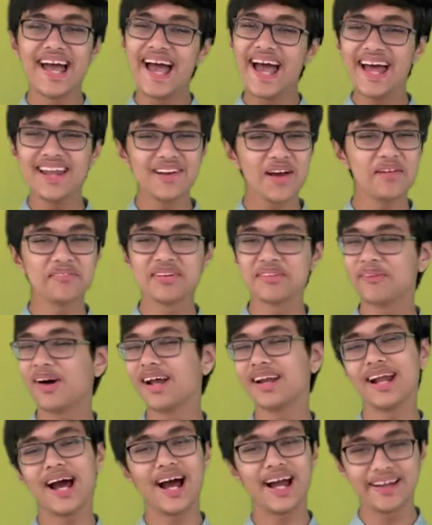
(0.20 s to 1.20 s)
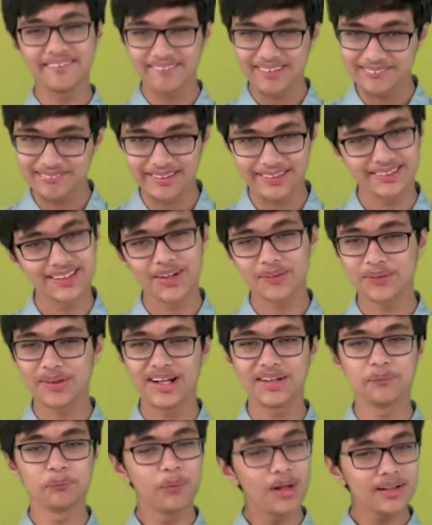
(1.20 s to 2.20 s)
Hello everyone, I am Advait Kauta
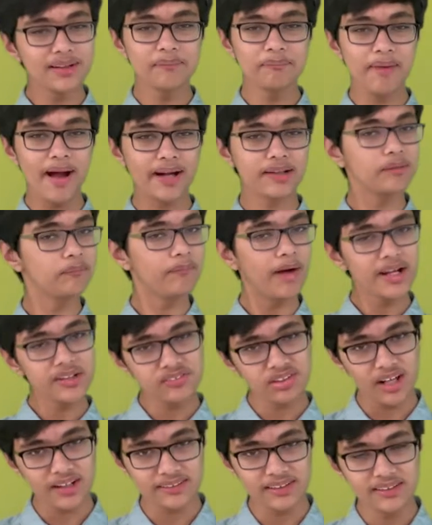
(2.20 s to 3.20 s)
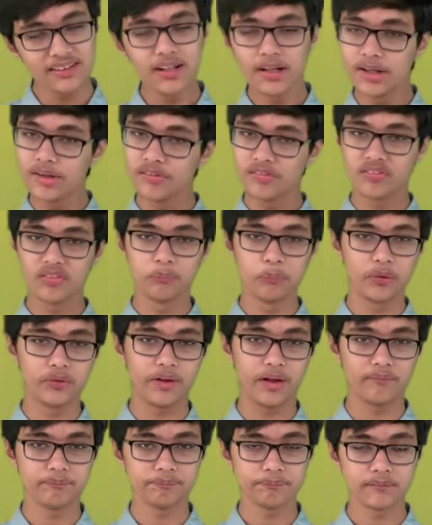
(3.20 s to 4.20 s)
and welcome back to my channel
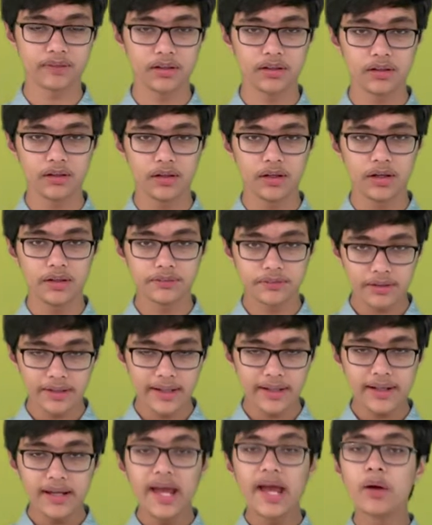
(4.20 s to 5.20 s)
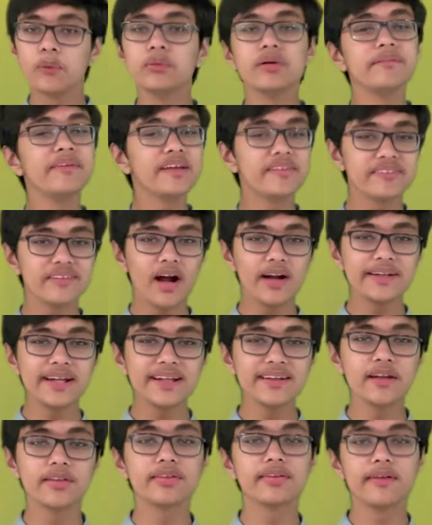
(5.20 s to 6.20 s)
Subodha. Today we will be starting
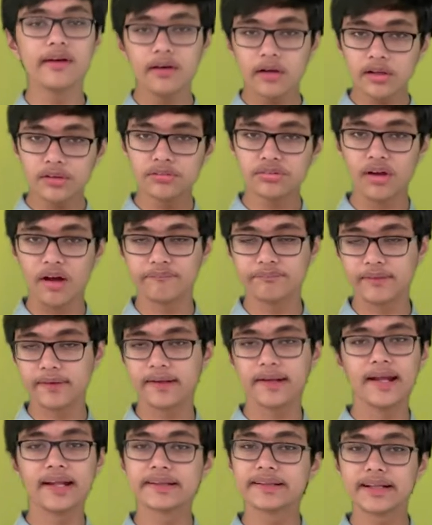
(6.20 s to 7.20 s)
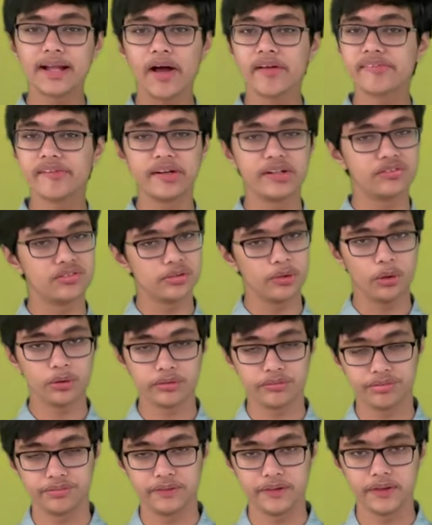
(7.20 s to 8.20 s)
the third chapter in class 8
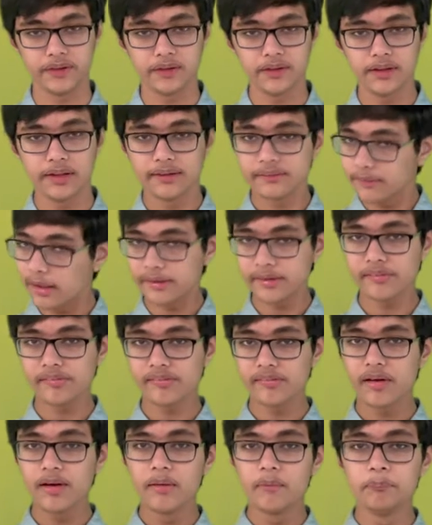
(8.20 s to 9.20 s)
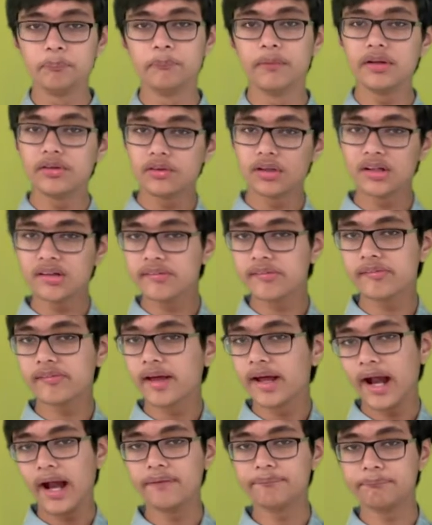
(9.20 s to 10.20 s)
geography, that is minerals
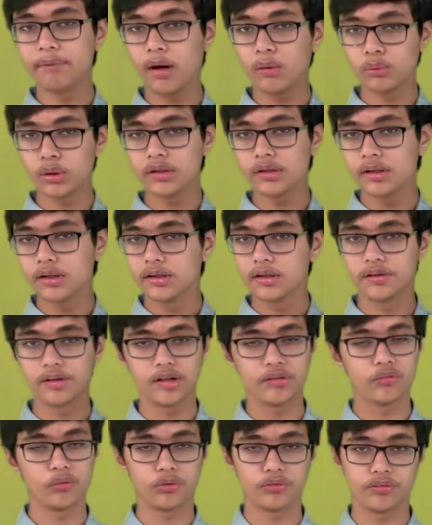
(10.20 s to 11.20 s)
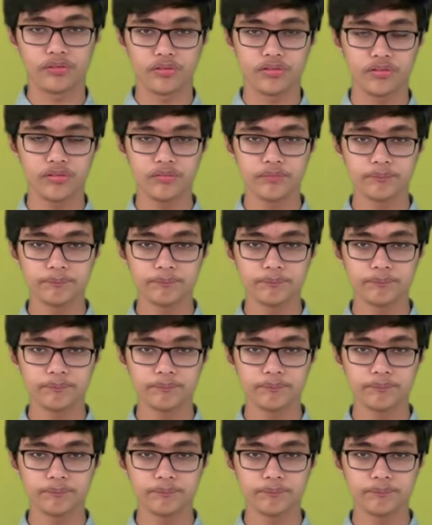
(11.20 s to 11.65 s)
and power resources.